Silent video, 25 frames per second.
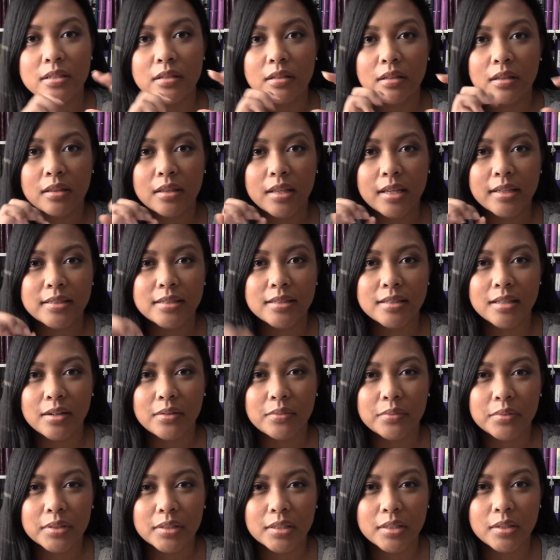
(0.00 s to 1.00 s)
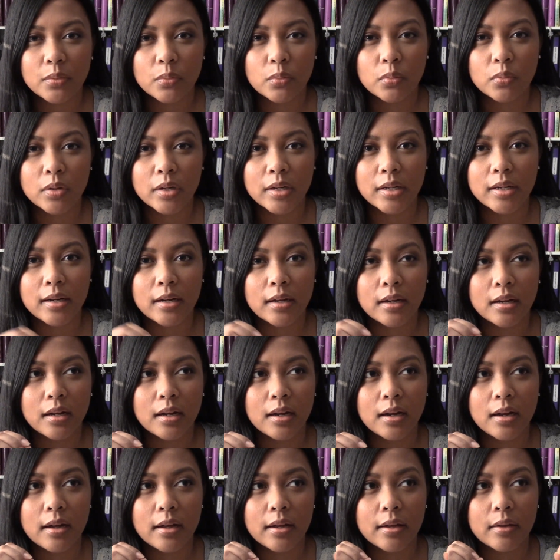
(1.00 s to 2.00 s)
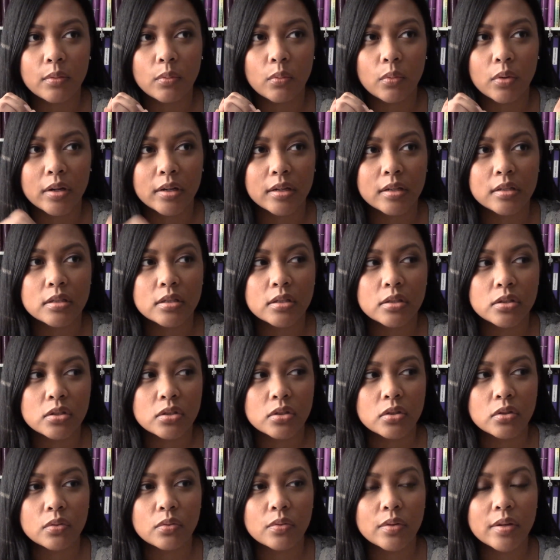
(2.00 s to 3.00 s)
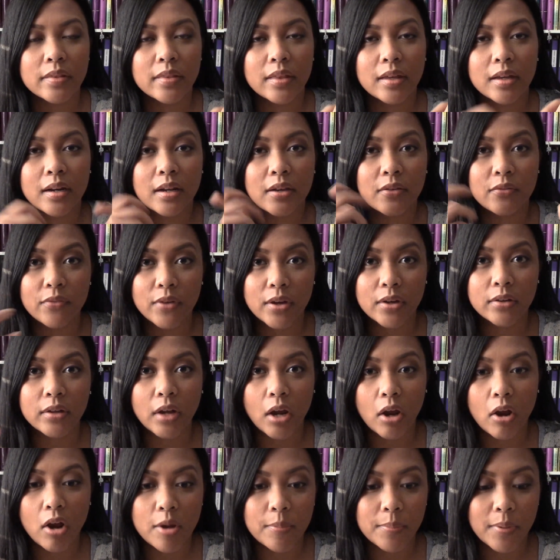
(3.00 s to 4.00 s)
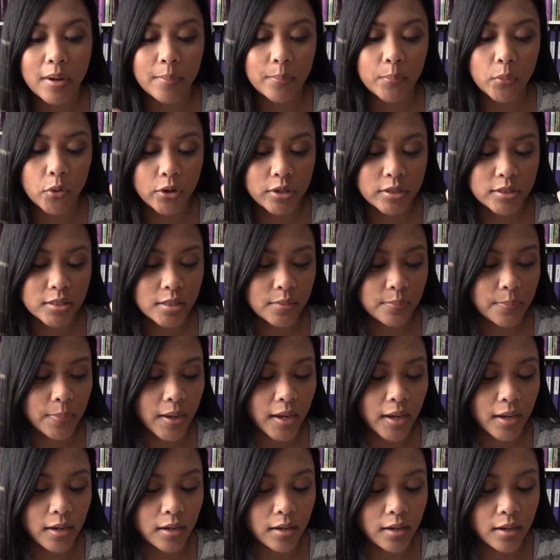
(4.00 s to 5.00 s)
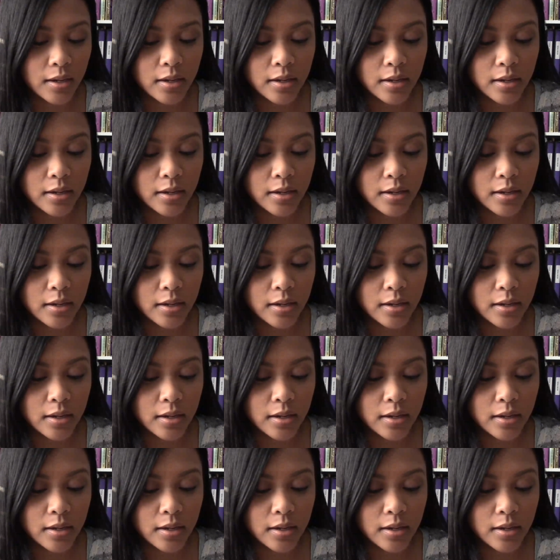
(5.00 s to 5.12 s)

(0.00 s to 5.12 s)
that's not really what I wanted to do, and then I found out about pointed pen.